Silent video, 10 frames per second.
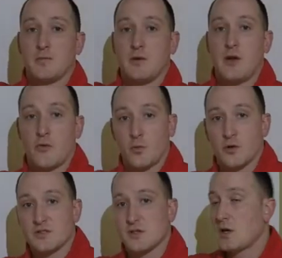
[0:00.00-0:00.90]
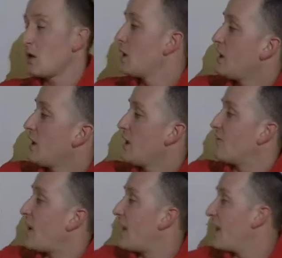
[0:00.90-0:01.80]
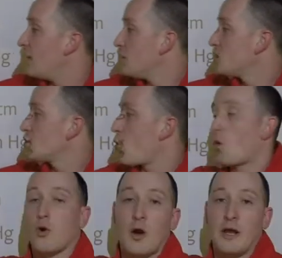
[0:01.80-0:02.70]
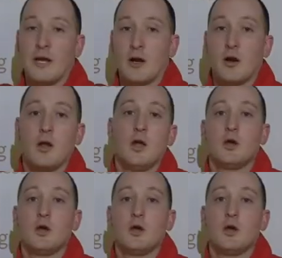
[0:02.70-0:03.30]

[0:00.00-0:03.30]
In other words, if I had torr right here,